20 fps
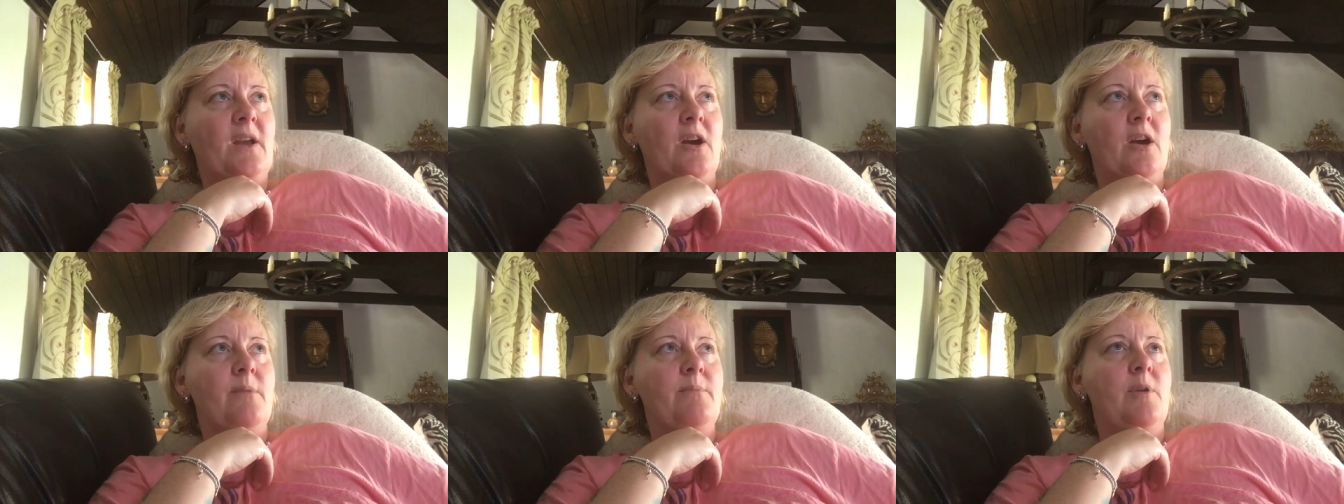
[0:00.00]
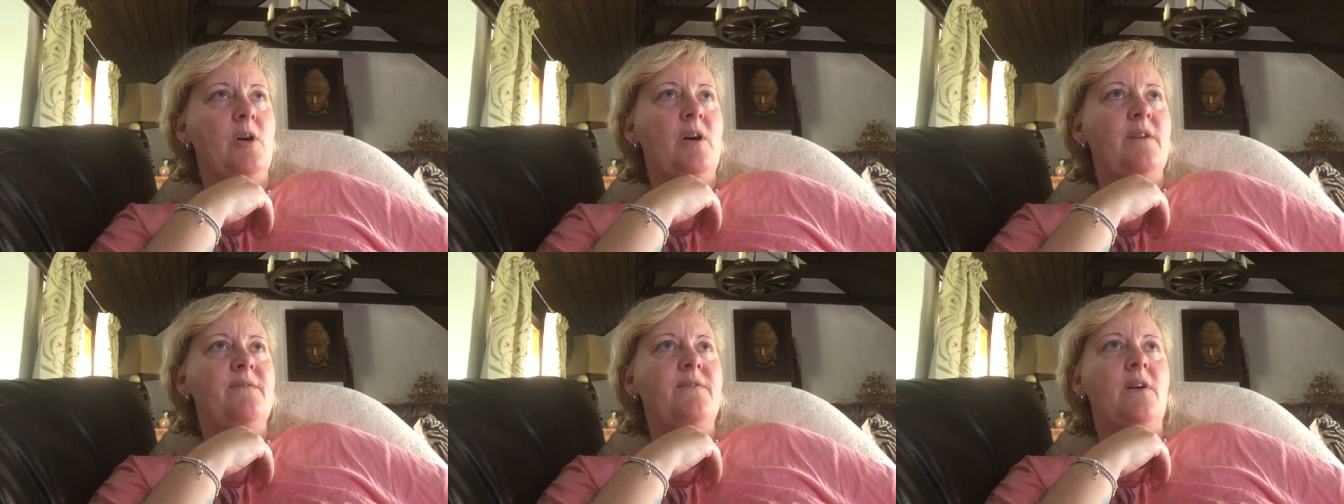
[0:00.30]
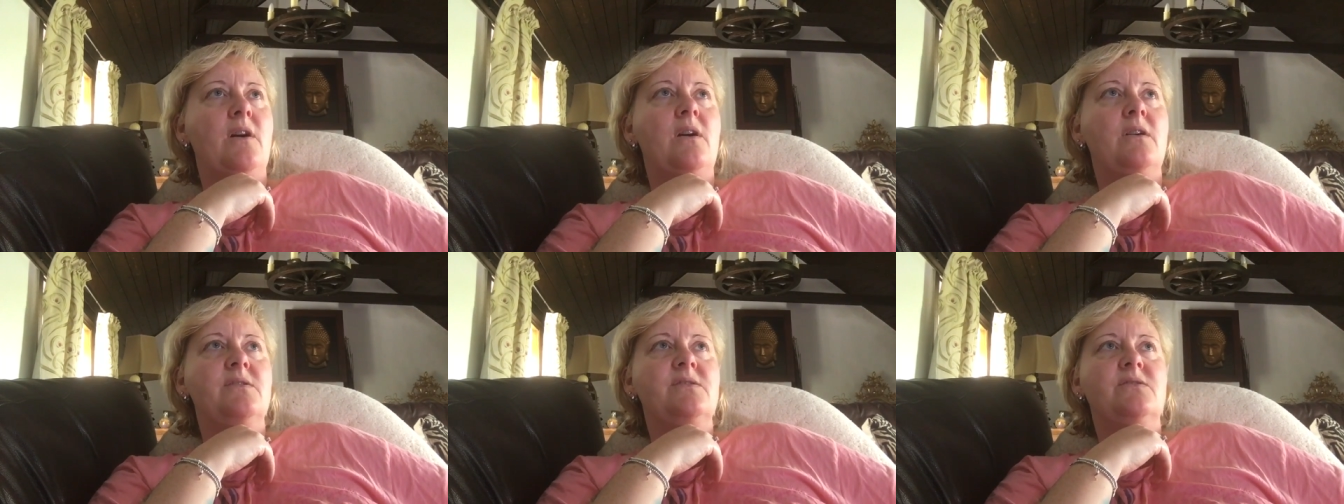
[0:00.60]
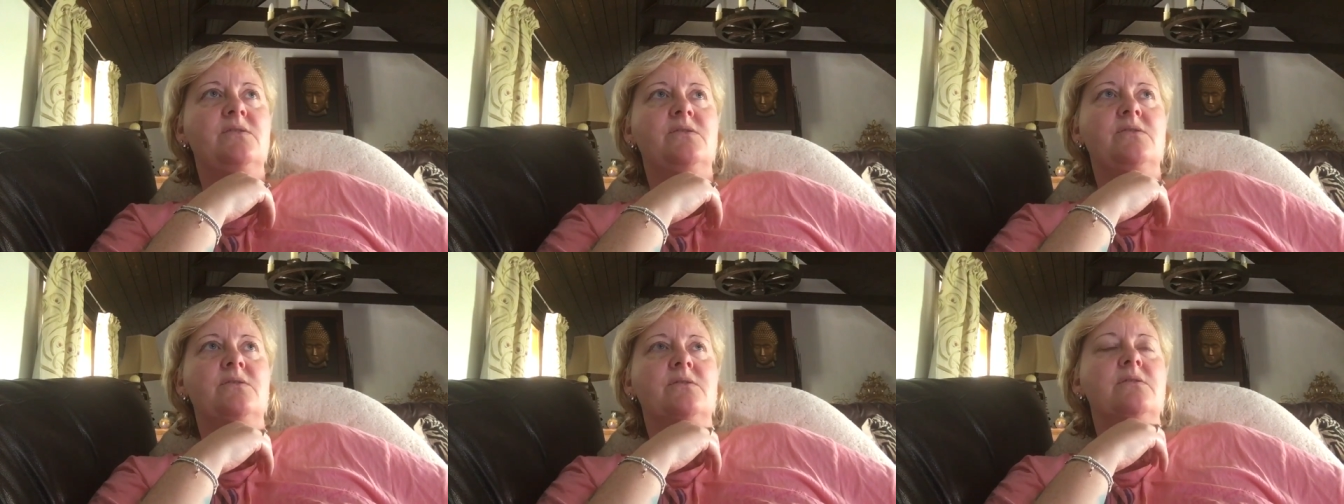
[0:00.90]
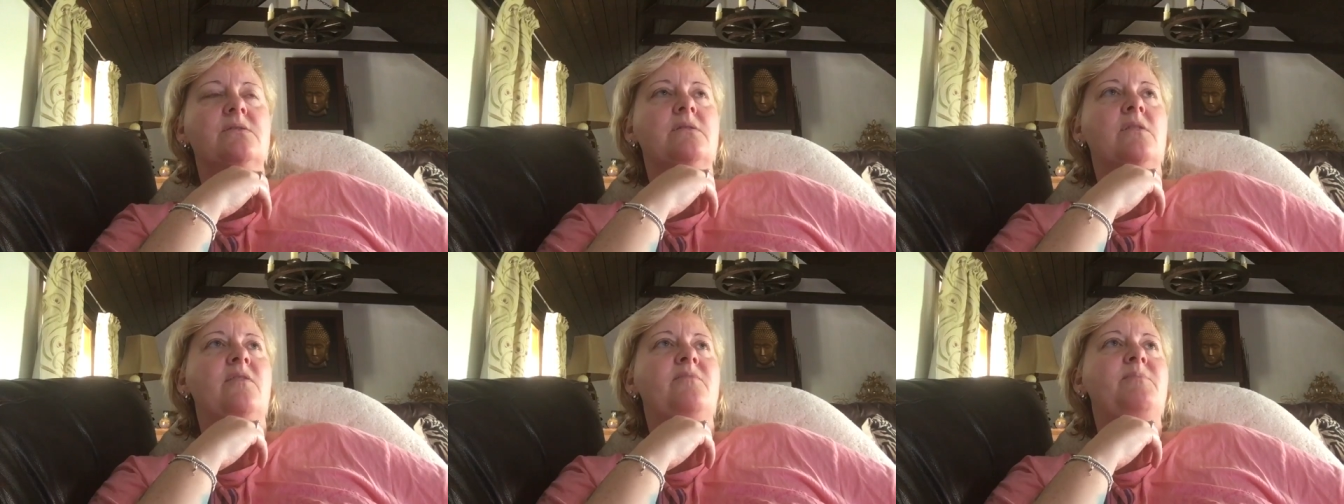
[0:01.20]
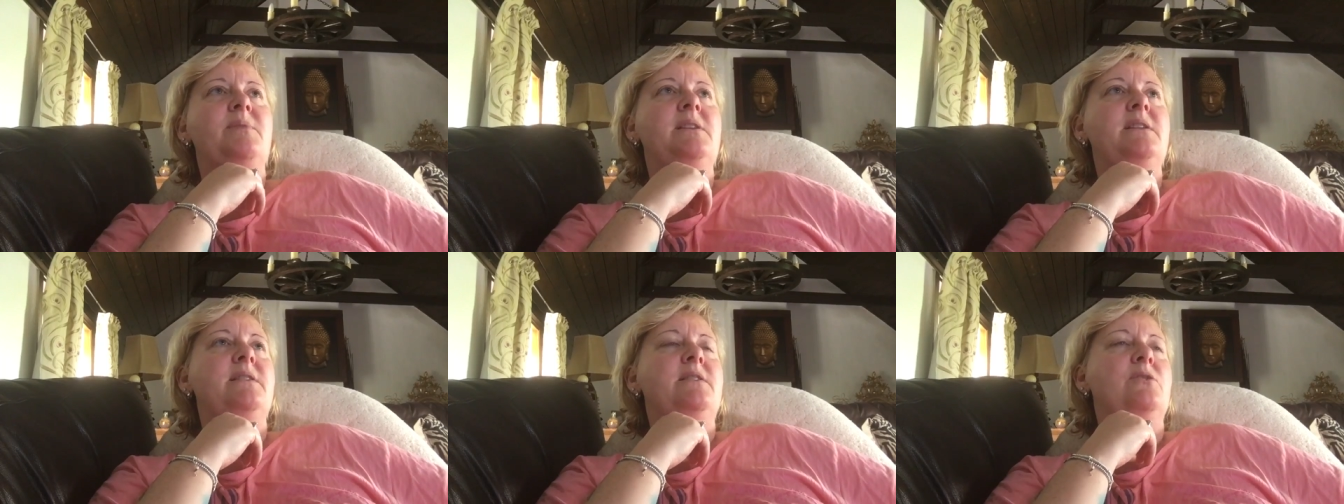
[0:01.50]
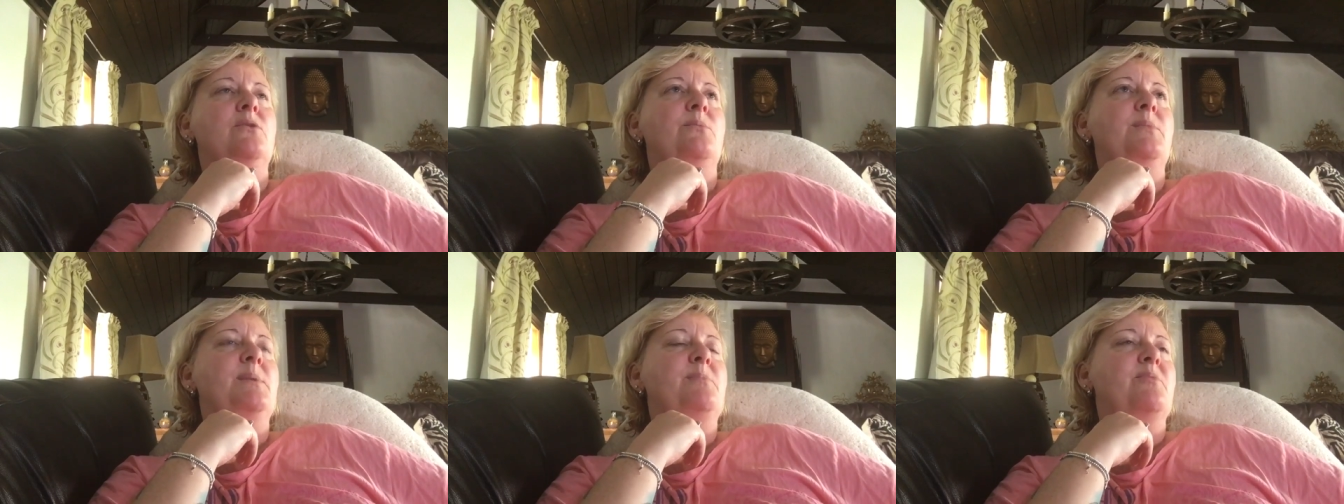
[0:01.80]
I've been in
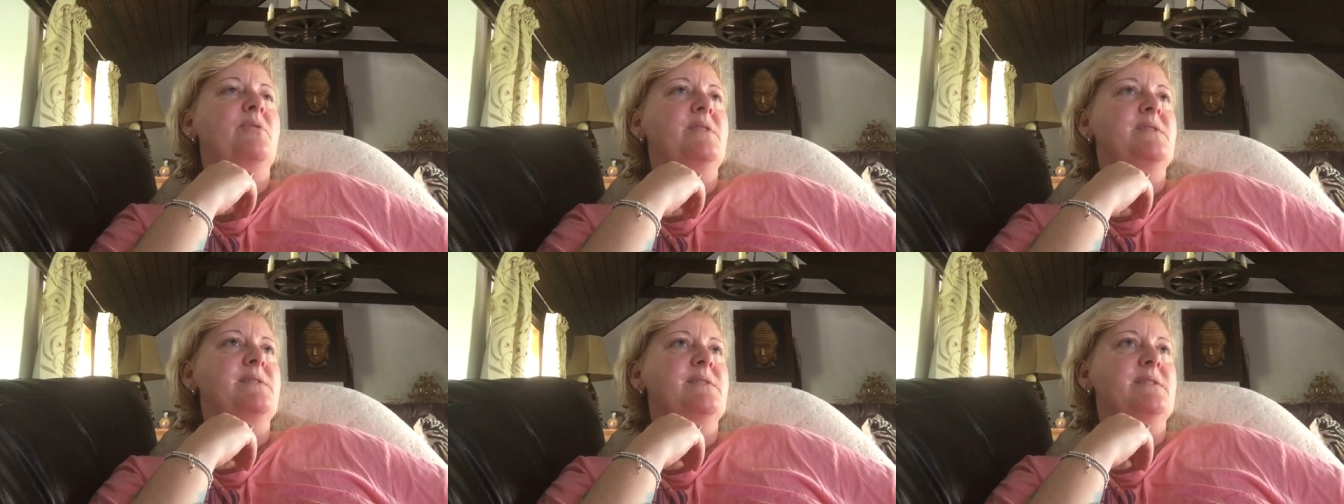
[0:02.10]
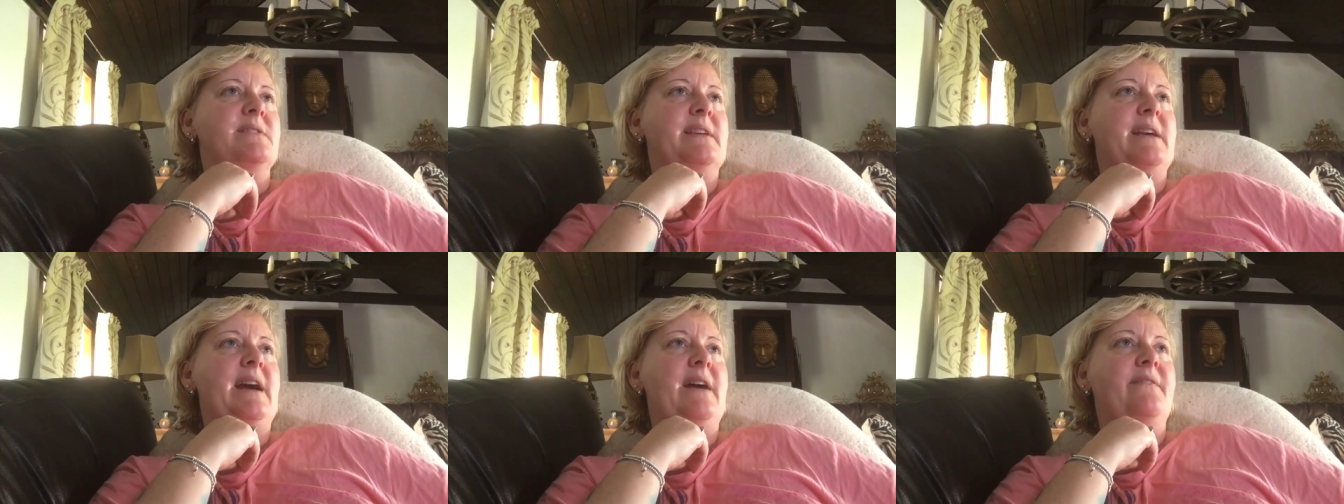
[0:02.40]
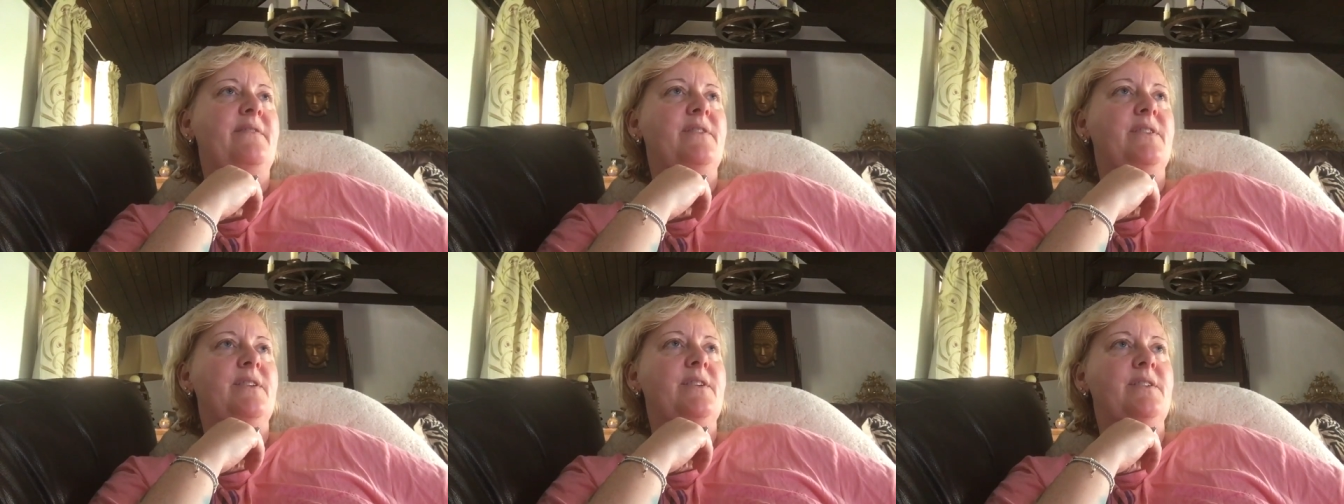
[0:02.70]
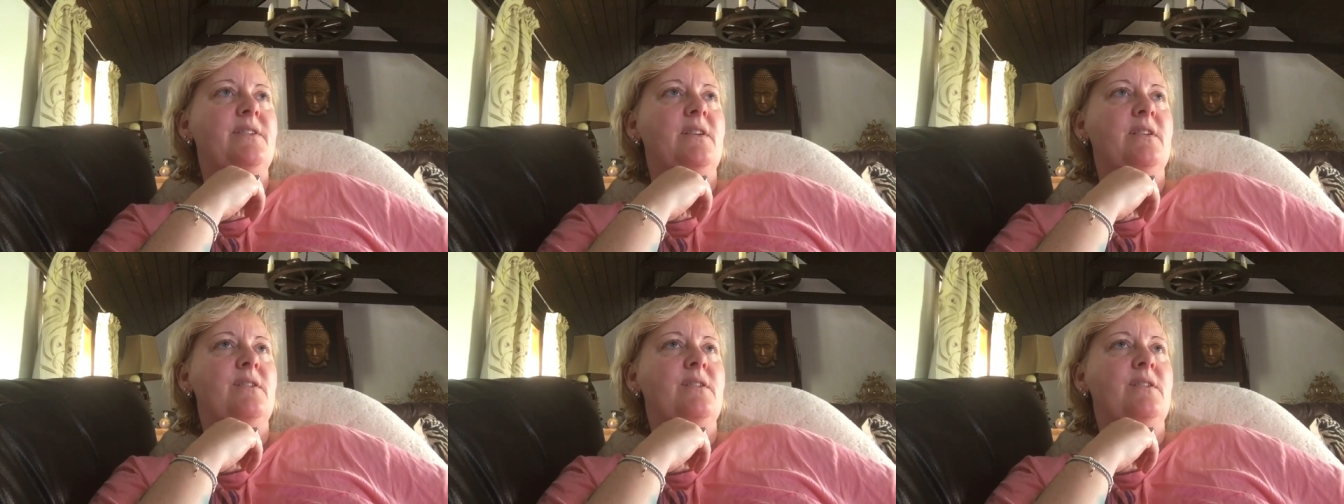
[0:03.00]
the Omnipresence cavern